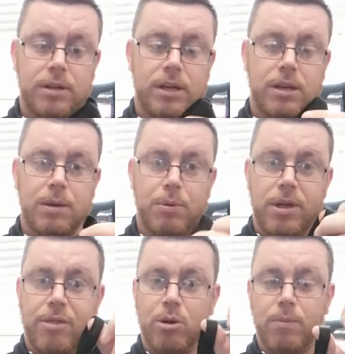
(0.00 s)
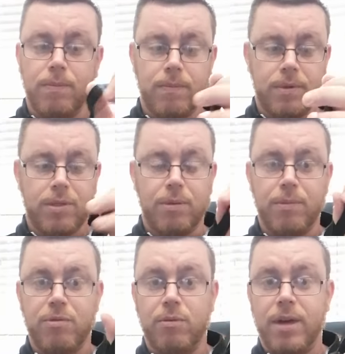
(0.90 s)
You put your thumb
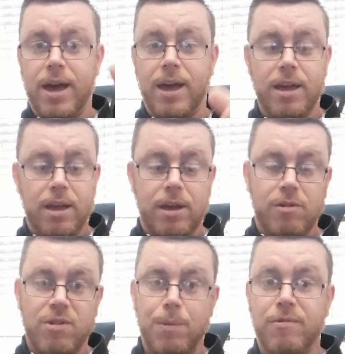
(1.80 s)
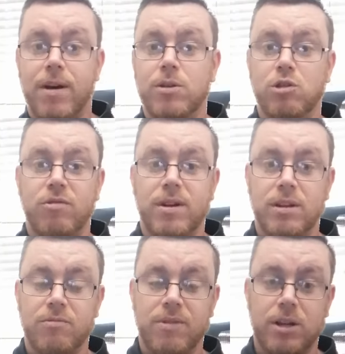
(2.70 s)
through there, wrap it around your
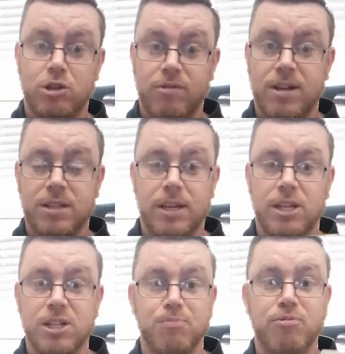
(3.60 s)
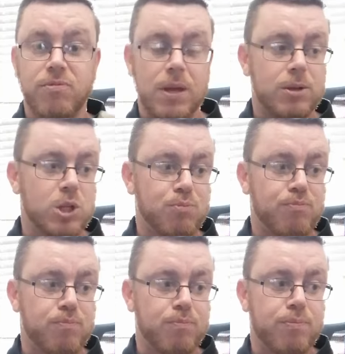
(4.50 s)
wrist, and it just
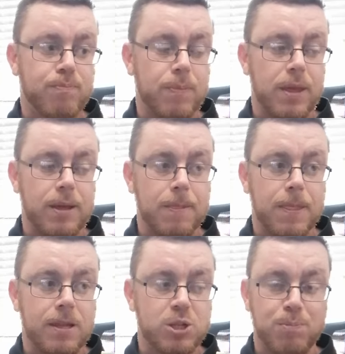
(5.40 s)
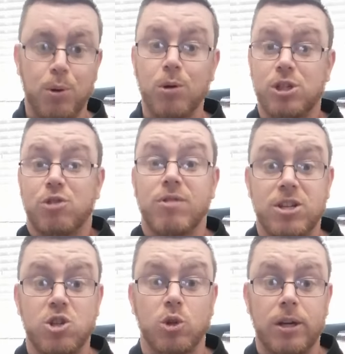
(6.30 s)
supports your
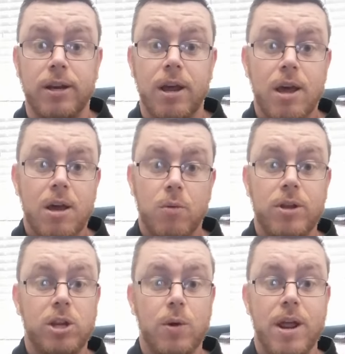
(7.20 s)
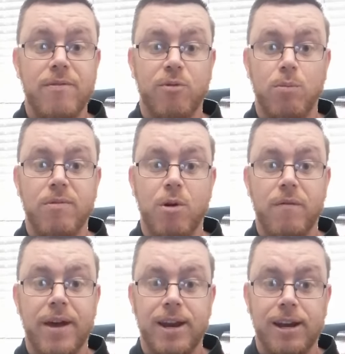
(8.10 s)
wrist joint when you're doing any form of
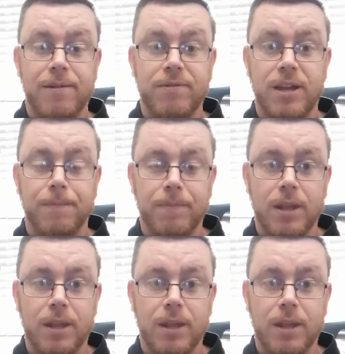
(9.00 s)
overhead lifting.